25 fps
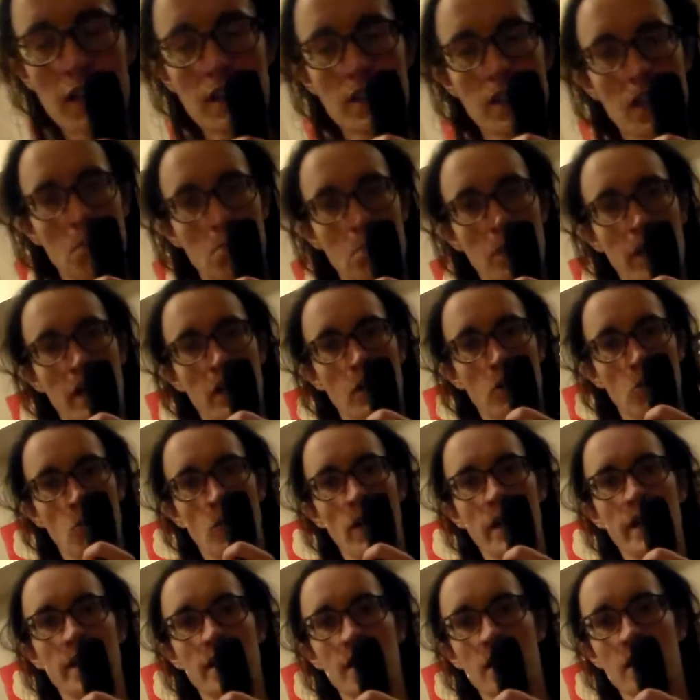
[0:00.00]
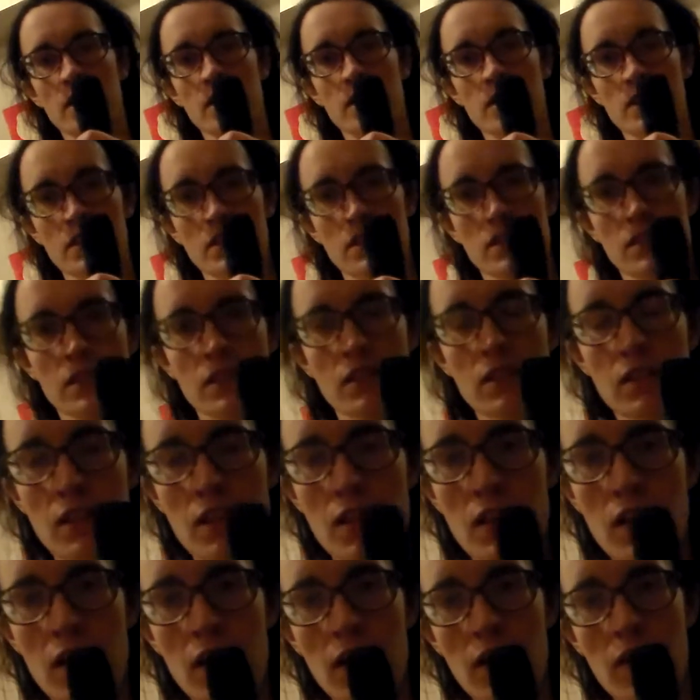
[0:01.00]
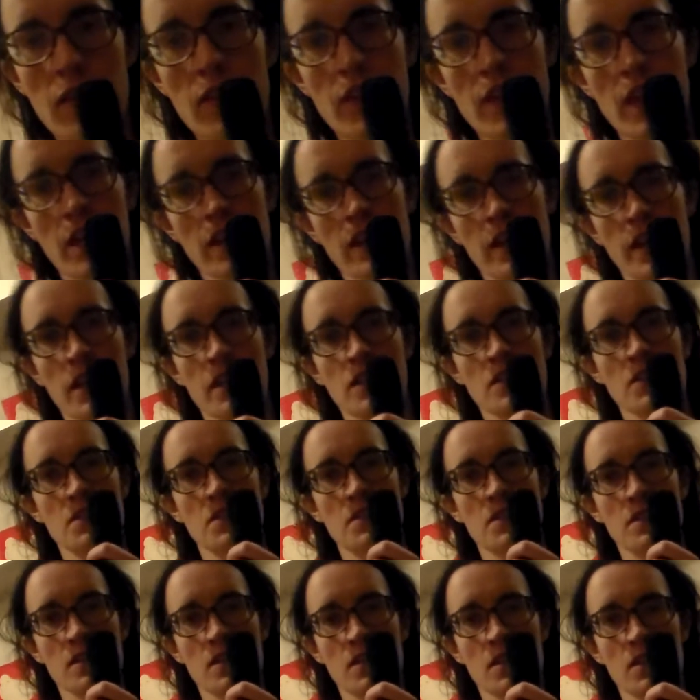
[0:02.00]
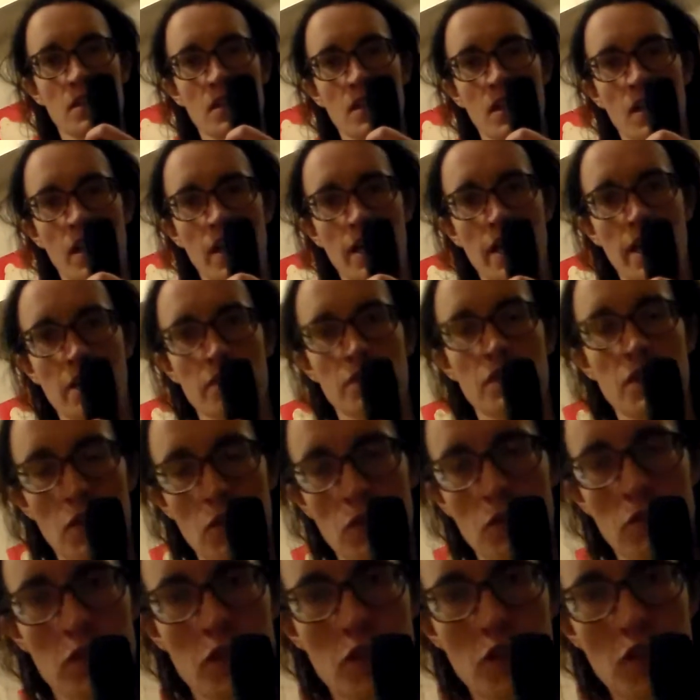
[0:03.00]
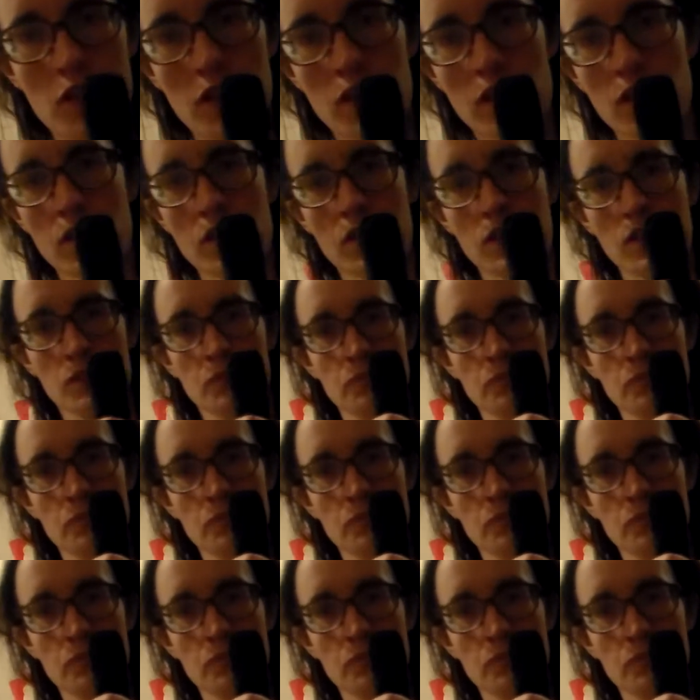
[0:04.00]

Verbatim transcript: It's like a black or white kind of thing. Like I just, I have tunnel vision.